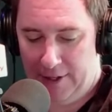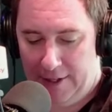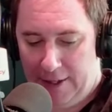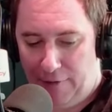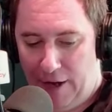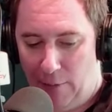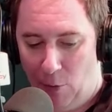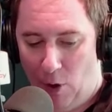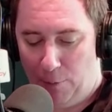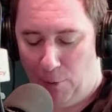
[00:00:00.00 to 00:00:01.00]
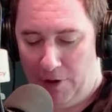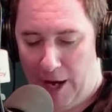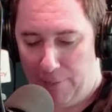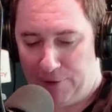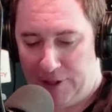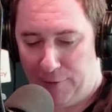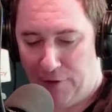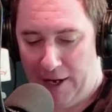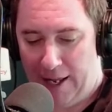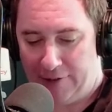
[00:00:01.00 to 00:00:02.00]
available 1.9%
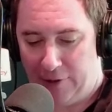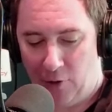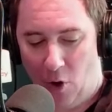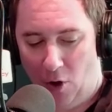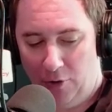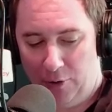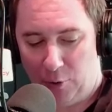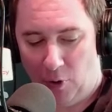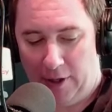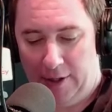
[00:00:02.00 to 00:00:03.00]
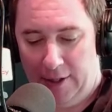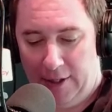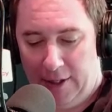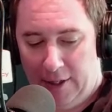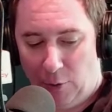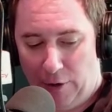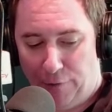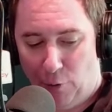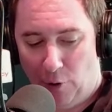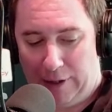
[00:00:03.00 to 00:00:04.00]
financing on all new
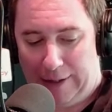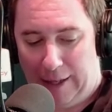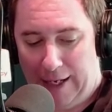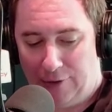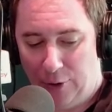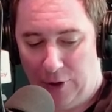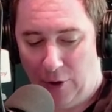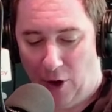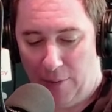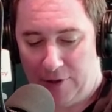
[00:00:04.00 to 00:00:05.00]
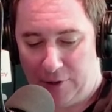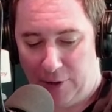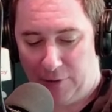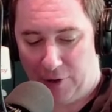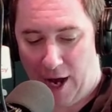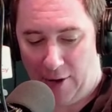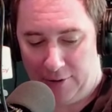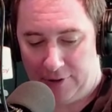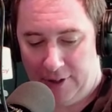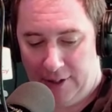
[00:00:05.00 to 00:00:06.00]
2024 light duty Armin
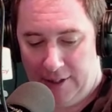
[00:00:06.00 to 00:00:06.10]
Silverados.